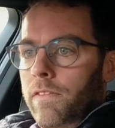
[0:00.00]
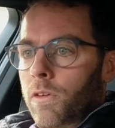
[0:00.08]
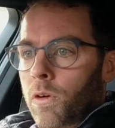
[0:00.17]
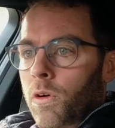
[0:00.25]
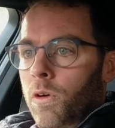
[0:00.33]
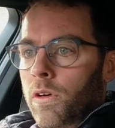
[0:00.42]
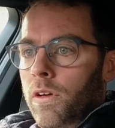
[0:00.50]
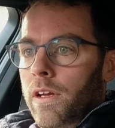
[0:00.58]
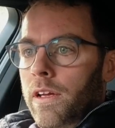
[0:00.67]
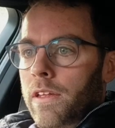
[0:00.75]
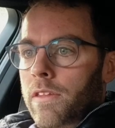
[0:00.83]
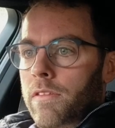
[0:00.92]
4,
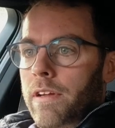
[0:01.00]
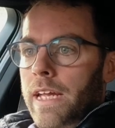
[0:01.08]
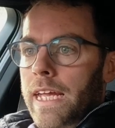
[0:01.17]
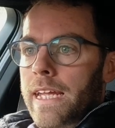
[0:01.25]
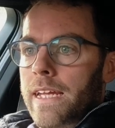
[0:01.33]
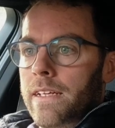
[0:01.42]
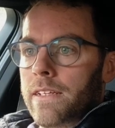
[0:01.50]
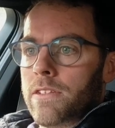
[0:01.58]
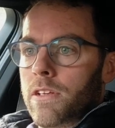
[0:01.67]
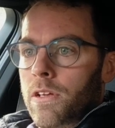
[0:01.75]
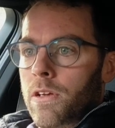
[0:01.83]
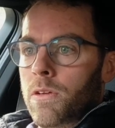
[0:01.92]
3,
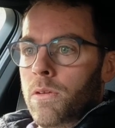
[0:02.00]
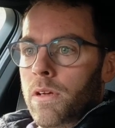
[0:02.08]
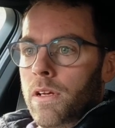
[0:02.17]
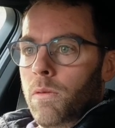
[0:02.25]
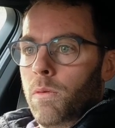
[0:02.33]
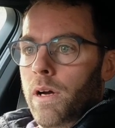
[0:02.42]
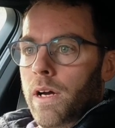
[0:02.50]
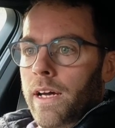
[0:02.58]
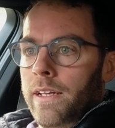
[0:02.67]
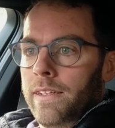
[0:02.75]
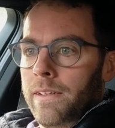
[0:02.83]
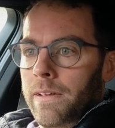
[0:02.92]
2,
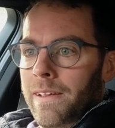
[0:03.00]
1.